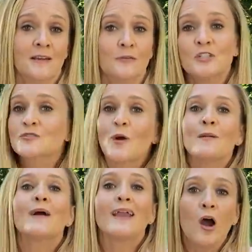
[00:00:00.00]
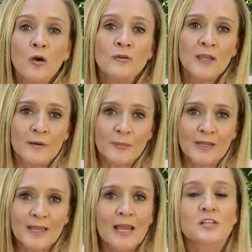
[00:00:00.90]
which is why my own
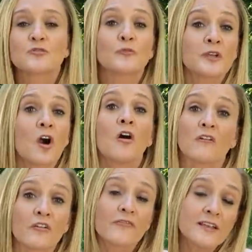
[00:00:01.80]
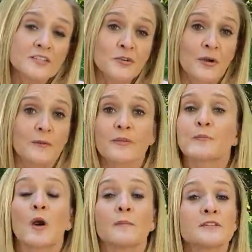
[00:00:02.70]
company had to recall our face cream that
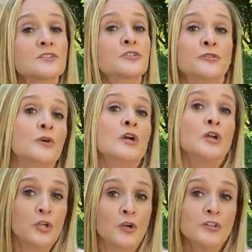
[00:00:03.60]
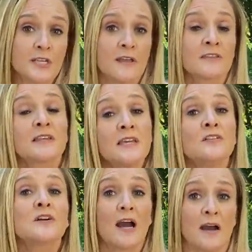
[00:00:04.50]
promised to cure death,
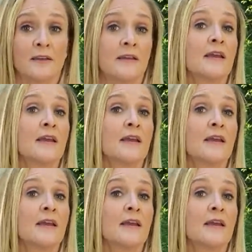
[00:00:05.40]
kill God,